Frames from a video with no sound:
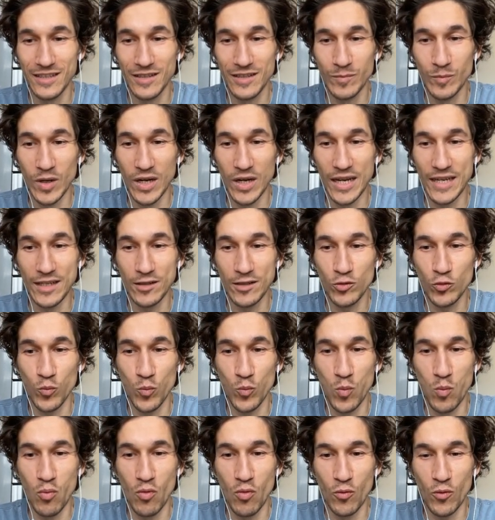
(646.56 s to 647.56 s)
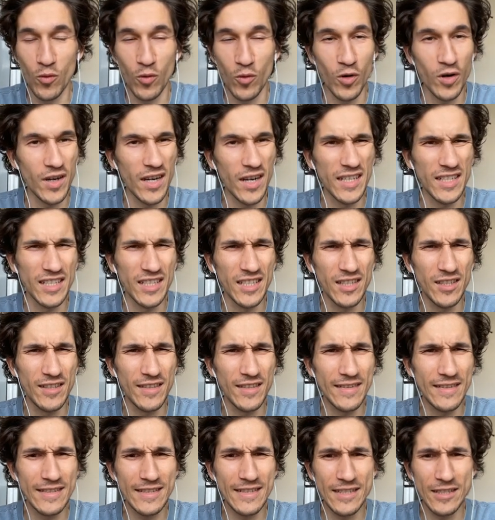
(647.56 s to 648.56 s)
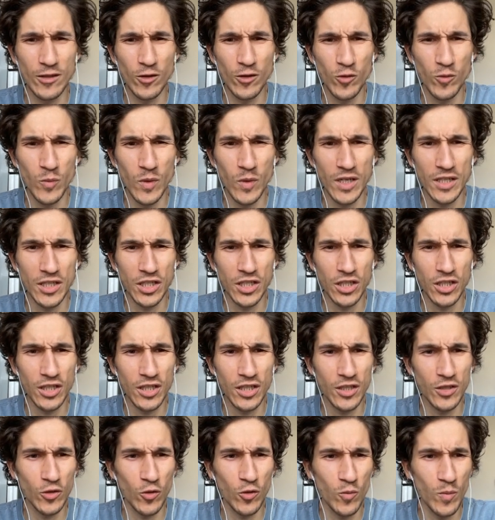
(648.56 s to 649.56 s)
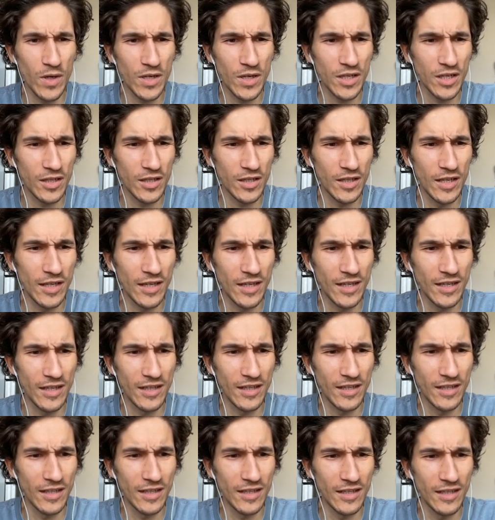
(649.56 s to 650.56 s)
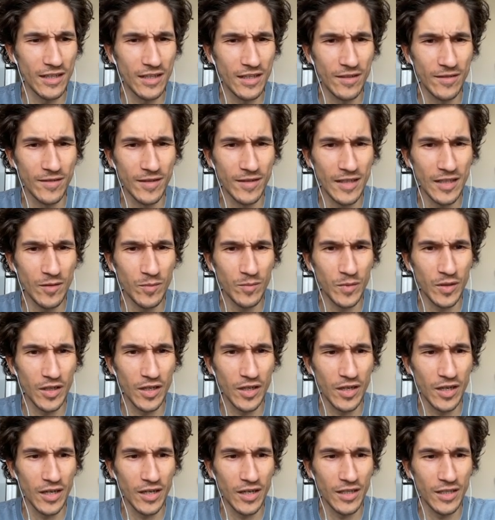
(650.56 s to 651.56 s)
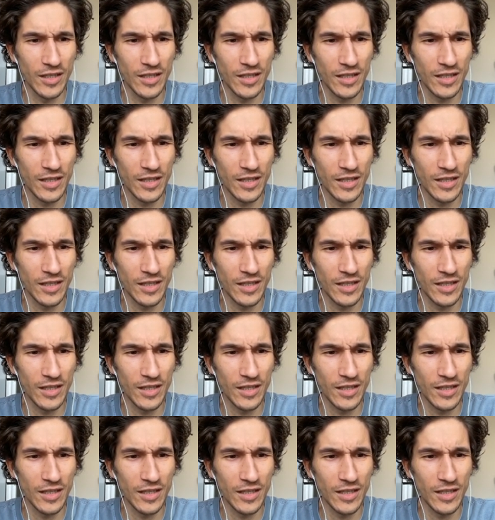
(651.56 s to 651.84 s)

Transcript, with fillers: but I need to oh I need so much so many uh, development cards